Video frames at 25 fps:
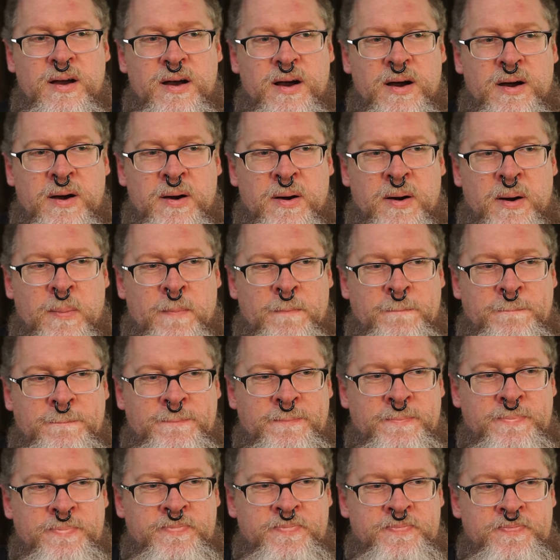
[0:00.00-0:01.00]
Um,
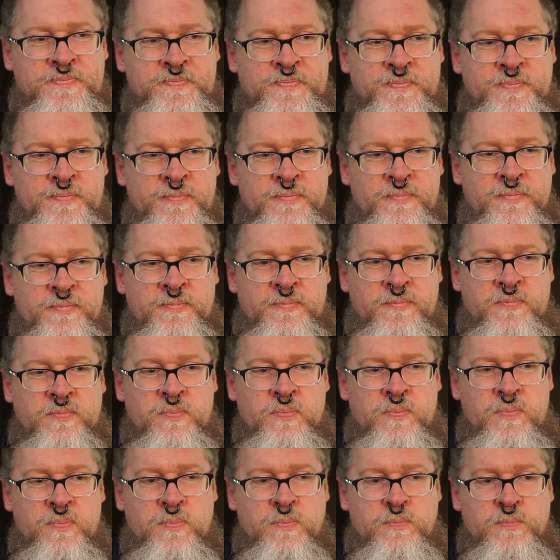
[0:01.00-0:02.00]

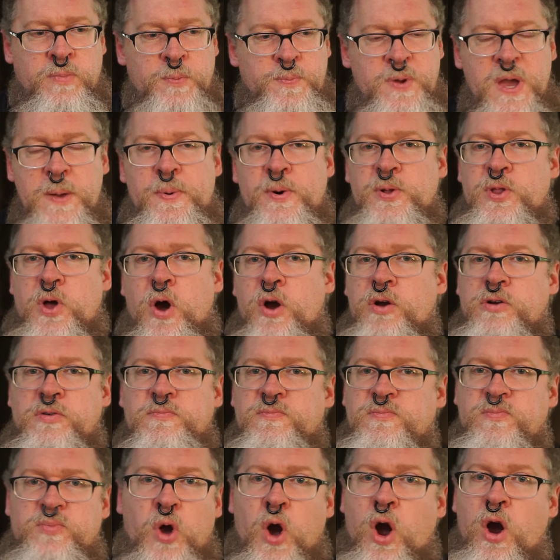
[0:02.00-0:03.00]
but people aren't
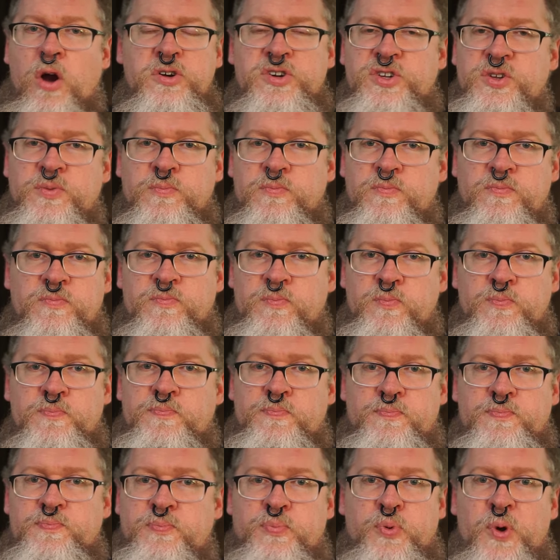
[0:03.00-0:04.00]
aren't
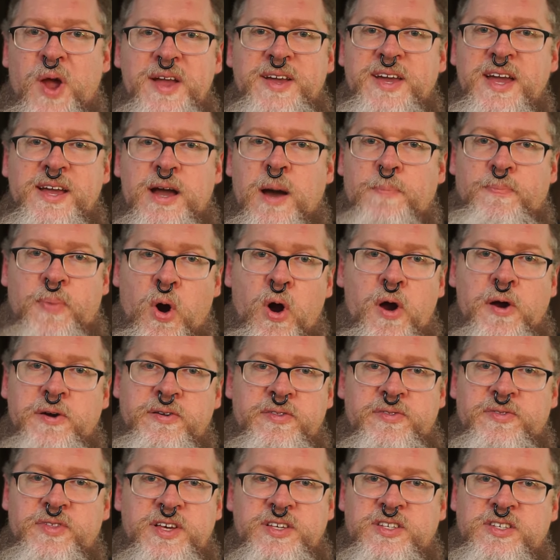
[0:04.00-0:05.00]
breaking apart
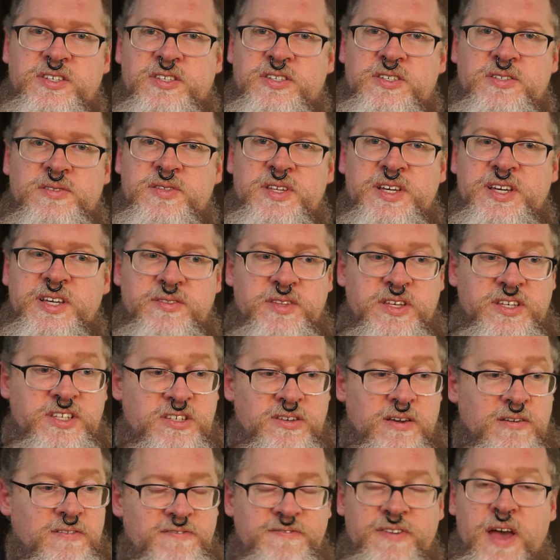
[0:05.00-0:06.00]
this the
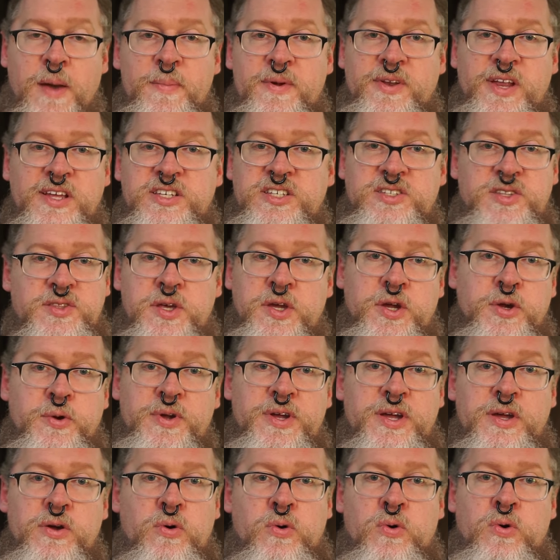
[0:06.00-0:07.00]
this feminist
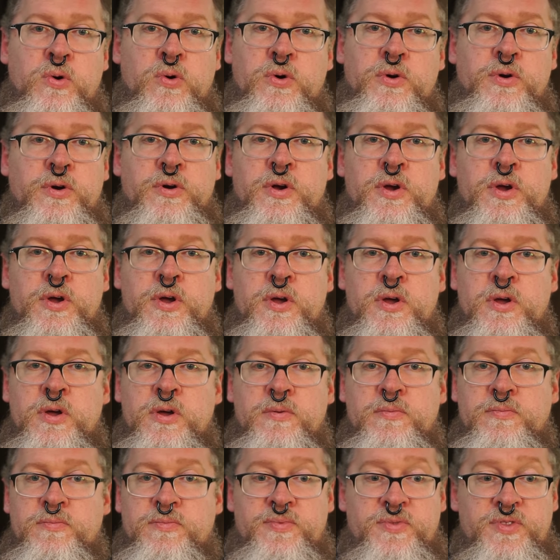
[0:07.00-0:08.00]
theory or
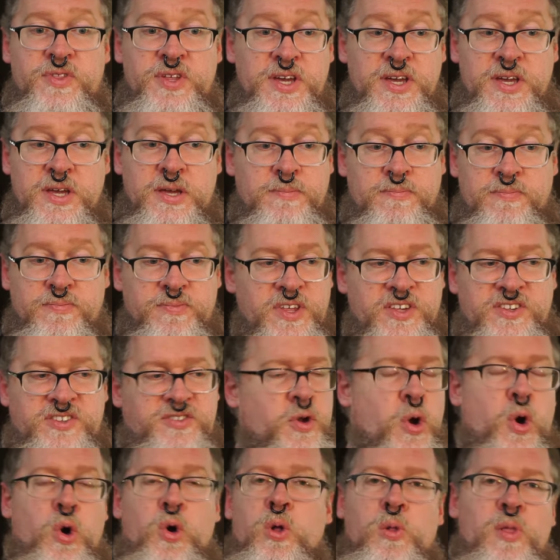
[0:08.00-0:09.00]
the this
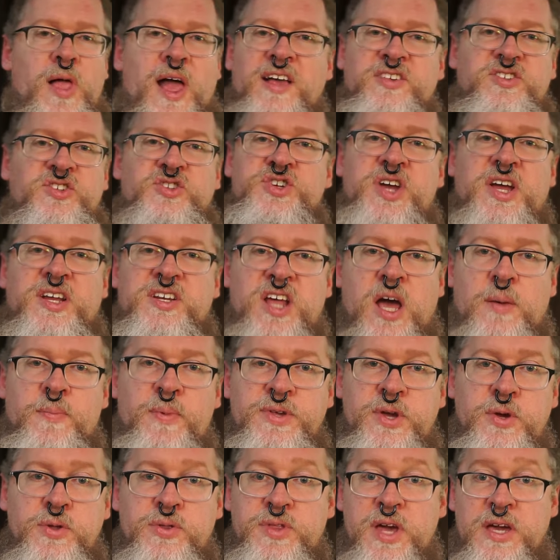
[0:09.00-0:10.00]
whole
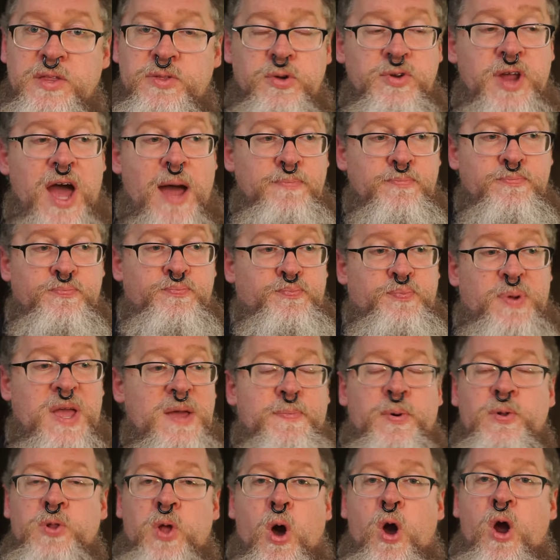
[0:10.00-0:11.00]
SJW thing. They're not
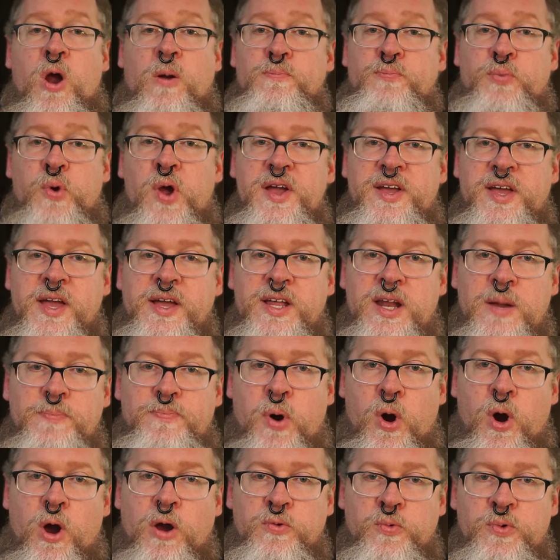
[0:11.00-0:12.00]
people aren't breaking it
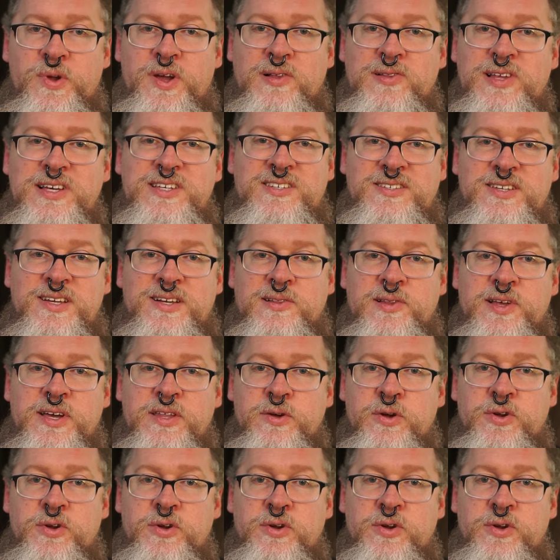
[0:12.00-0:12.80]
apart realistically.